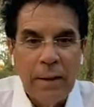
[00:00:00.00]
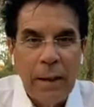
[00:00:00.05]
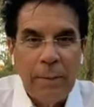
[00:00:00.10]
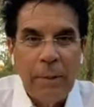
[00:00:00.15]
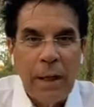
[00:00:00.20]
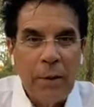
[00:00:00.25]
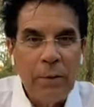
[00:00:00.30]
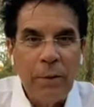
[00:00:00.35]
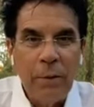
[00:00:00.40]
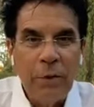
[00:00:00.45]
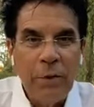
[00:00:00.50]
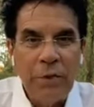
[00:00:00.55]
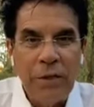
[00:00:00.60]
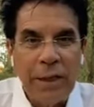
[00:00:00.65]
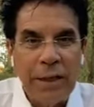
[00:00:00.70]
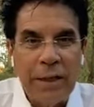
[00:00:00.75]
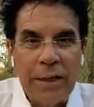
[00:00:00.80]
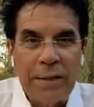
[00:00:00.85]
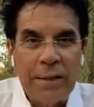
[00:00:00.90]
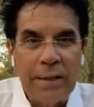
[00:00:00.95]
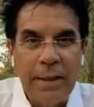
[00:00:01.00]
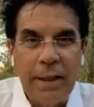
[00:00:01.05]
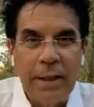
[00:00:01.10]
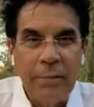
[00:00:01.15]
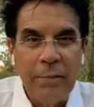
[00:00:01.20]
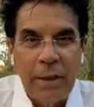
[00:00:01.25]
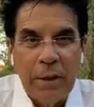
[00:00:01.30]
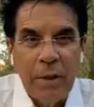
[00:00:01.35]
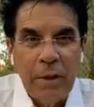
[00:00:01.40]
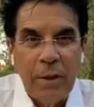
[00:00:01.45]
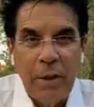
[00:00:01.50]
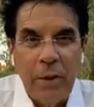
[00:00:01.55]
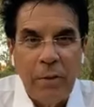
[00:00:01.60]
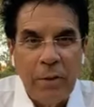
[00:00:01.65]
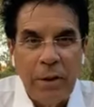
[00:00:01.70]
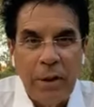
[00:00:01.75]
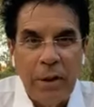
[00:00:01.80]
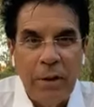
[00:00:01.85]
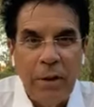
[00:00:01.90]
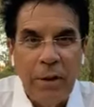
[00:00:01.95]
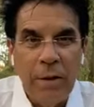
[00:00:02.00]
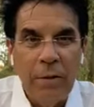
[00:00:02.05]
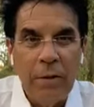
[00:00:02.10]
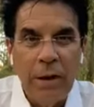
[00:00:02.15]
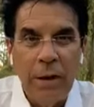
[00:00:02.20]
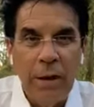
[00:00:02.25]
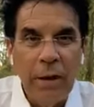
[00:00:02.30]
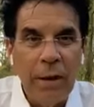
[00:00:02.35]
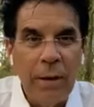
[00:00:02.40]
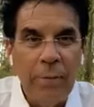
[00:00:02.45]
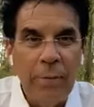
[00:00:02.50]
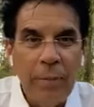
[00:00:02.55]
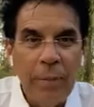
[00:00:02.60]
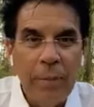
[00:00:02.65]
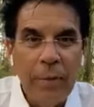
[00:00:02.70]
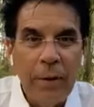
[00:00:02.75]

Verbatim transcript: I'm not holding this against them. You know, you don't care, you don't care.